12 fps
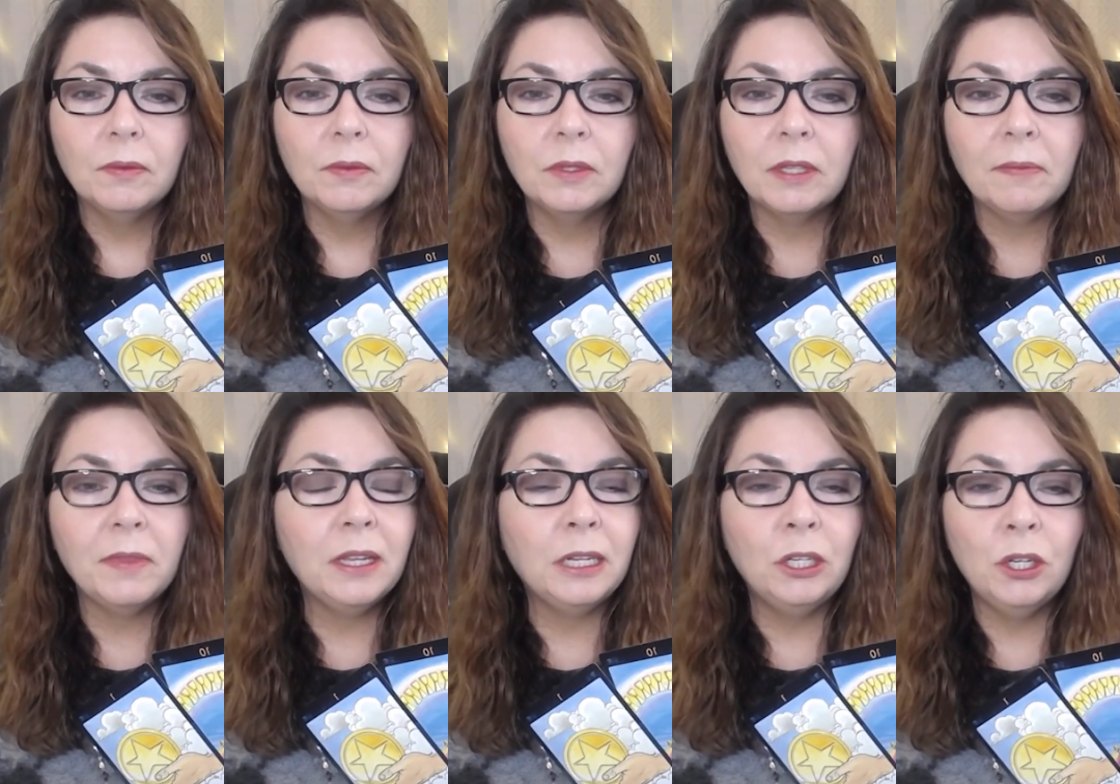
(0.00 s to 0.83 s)

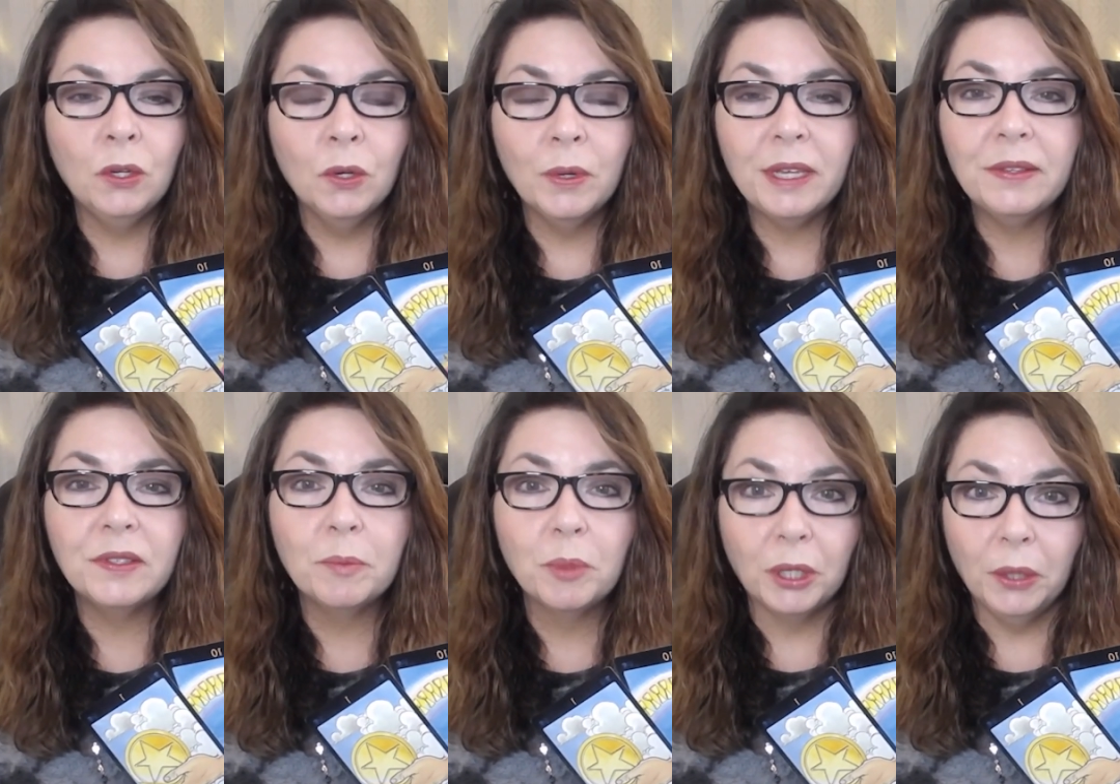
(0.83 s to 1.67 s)
something new is
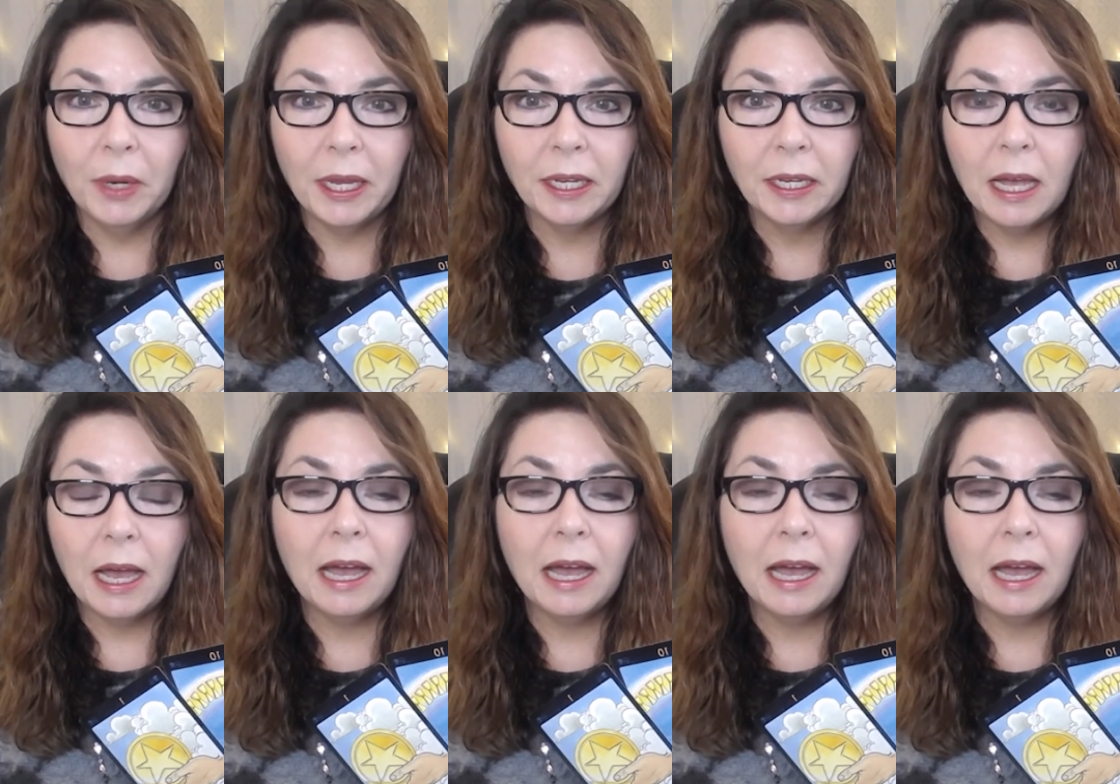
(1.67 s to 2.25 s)
a brewing